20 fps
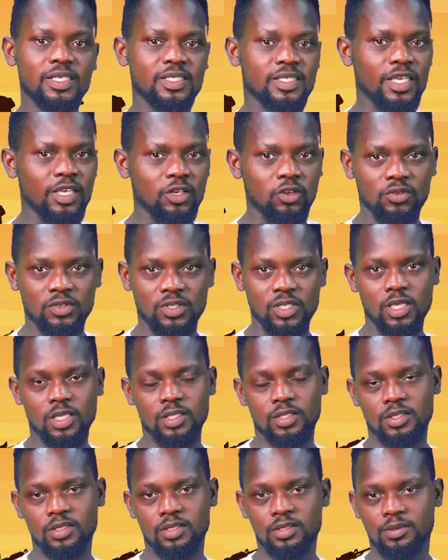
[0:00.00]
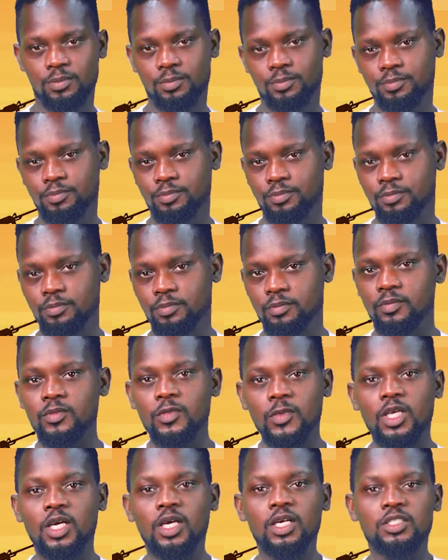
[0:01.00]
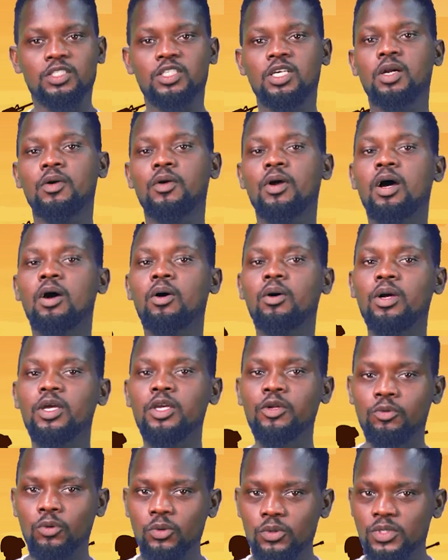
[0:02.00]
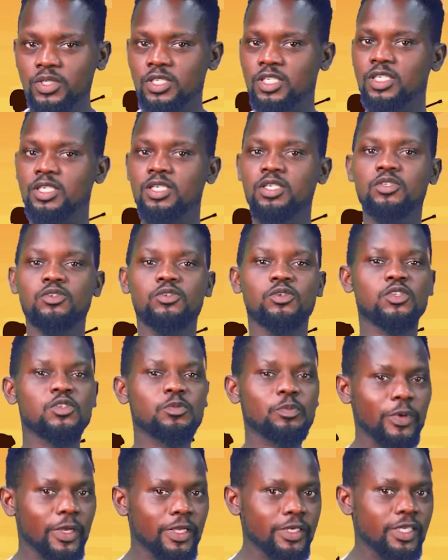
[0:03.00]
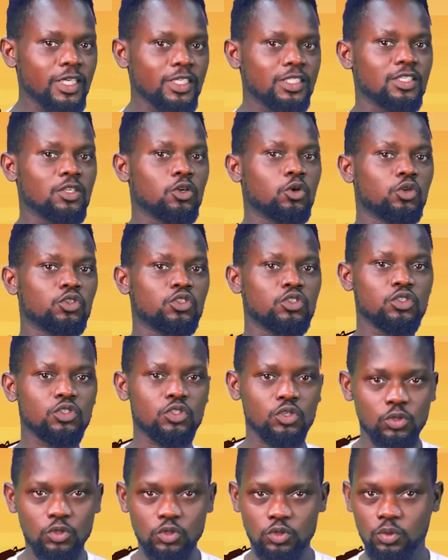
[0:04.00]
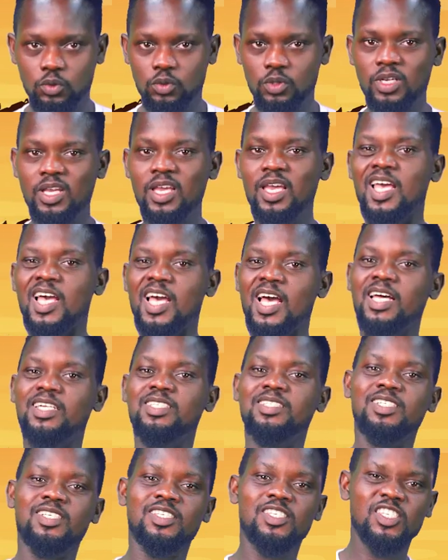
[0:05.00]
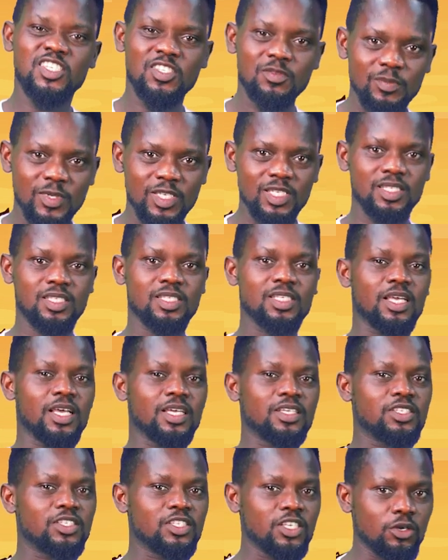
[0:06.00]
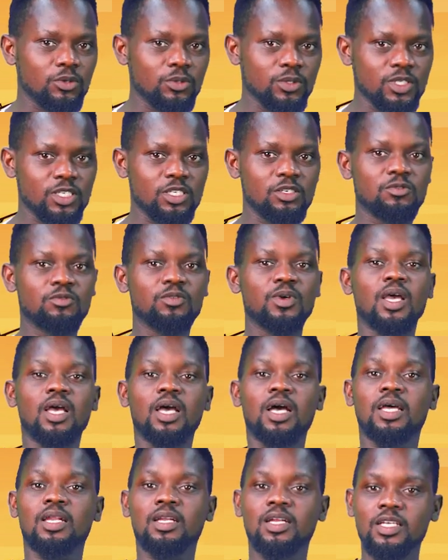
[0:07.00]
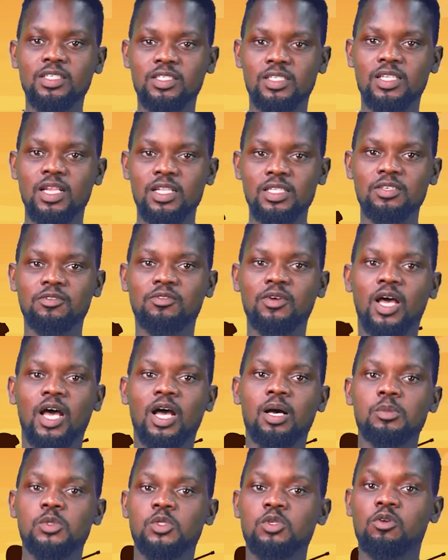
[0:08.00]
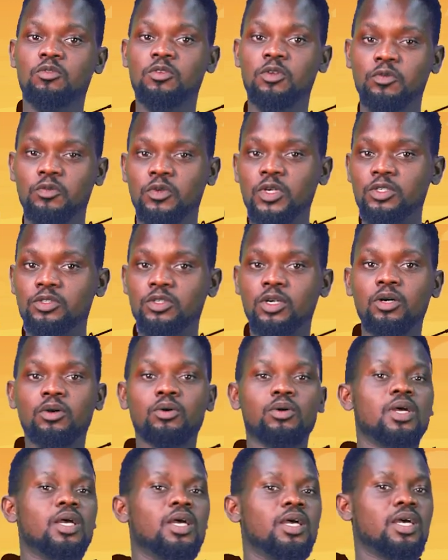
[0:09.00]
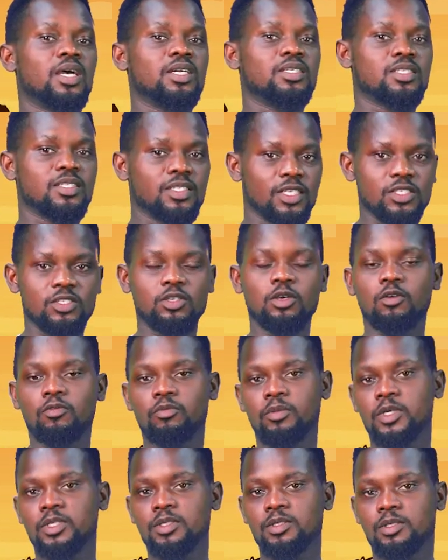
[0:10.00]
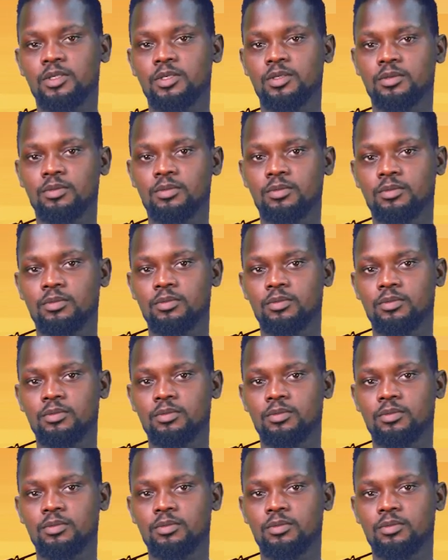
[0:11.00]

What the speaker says: as the head of state, General Ironsi suspended the constitution and dismissed the executive and legislative arms of the federal and state governments.